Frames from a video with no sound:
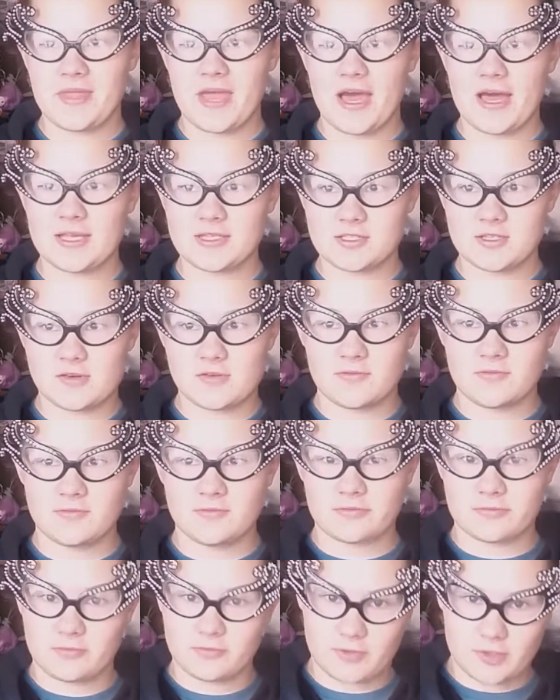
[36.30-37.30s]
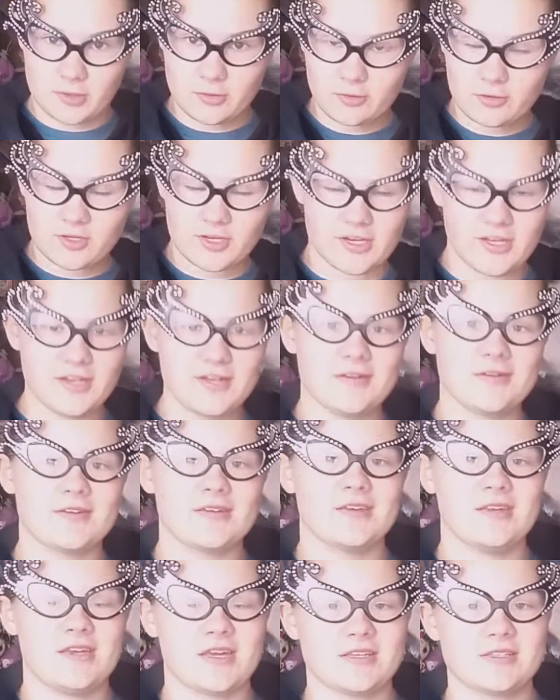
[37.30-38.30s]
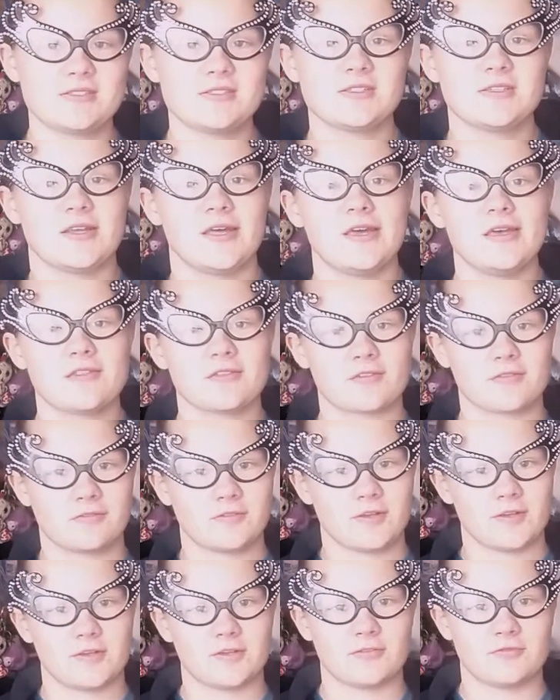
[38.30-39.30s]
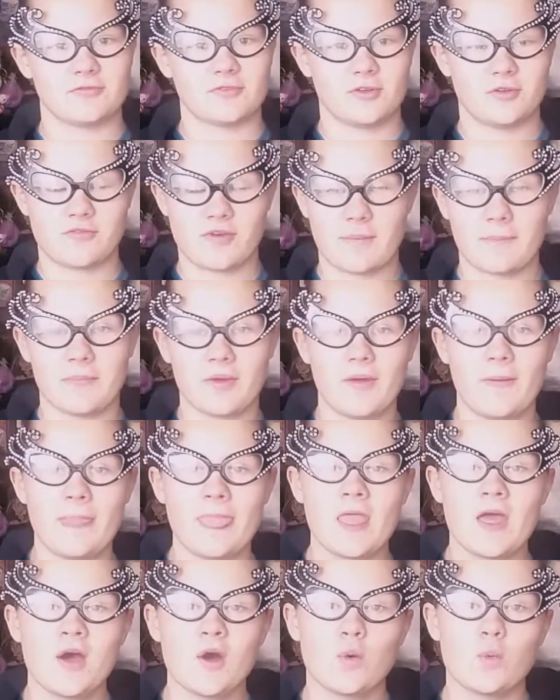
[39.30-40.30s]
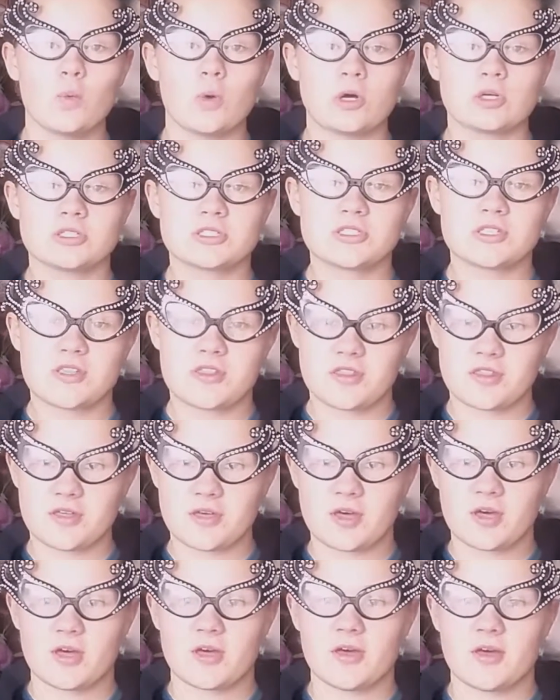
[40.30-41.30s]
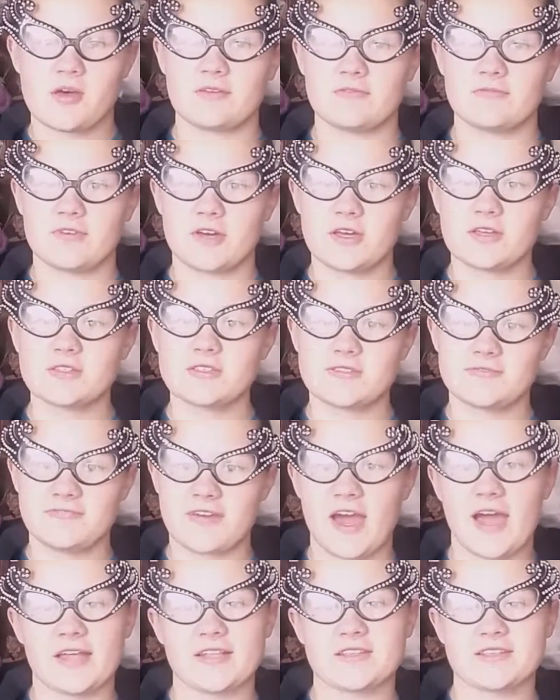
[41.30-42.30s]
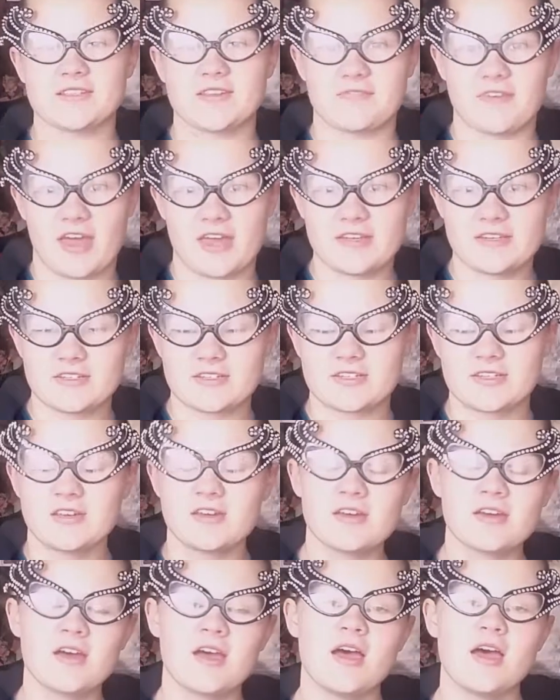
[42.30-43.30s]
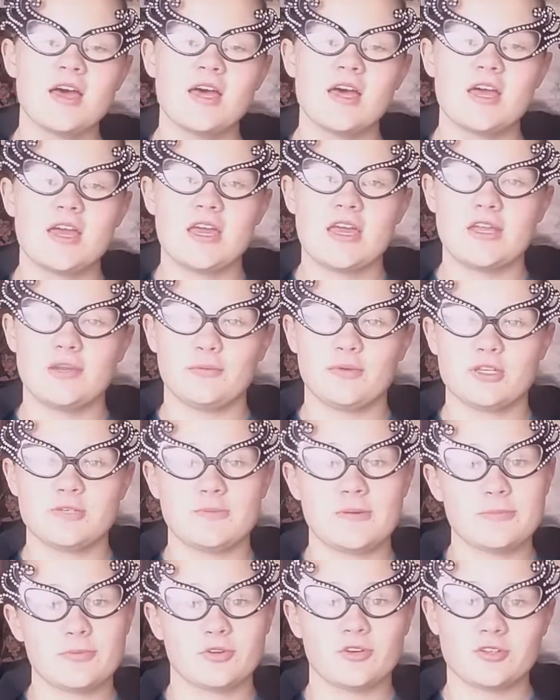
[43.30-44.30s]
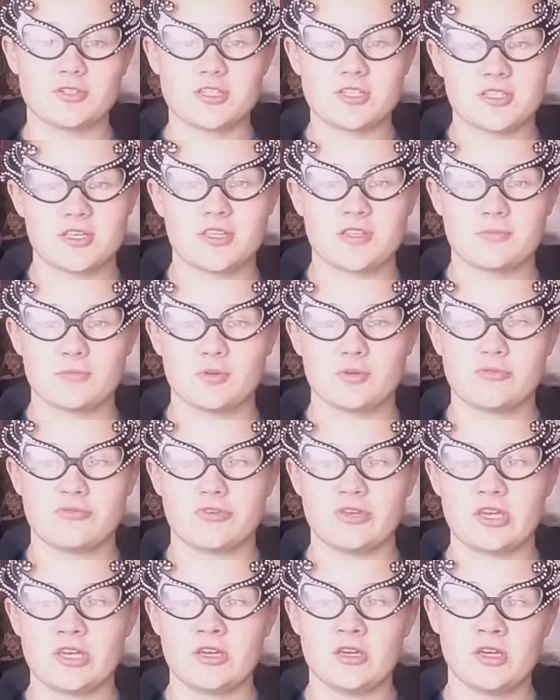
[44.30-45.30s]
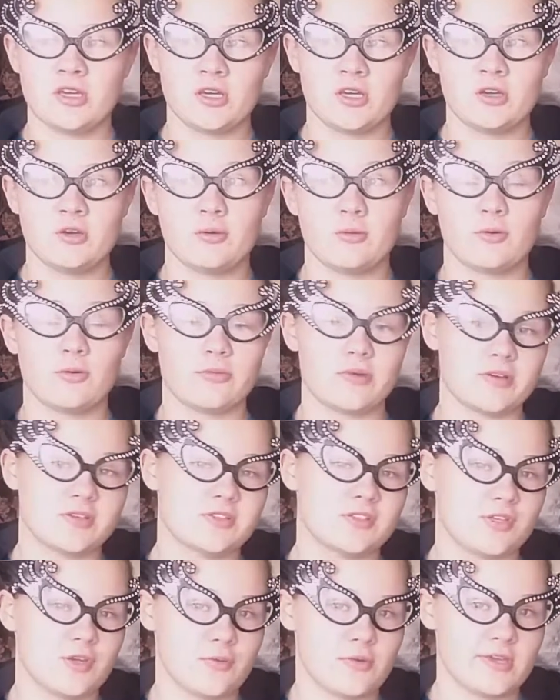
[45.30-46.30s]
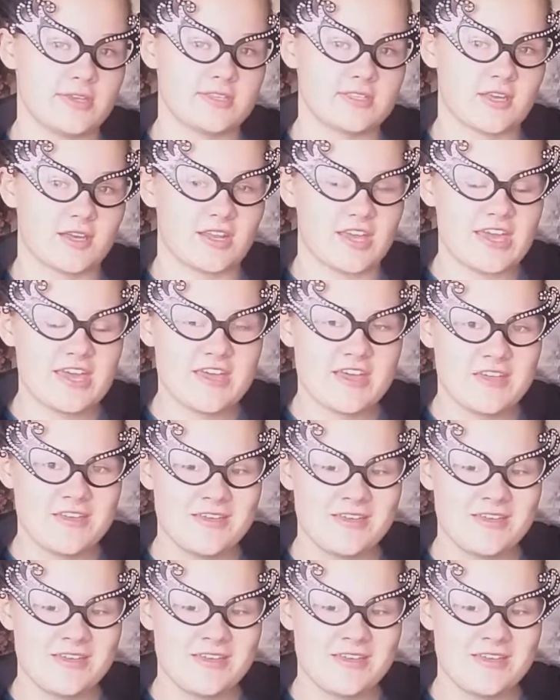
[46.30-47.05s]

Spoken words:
as of recording, yesterday, the 3rd of November, was the first fans event in which people got to see the movie almost 2 weeks early.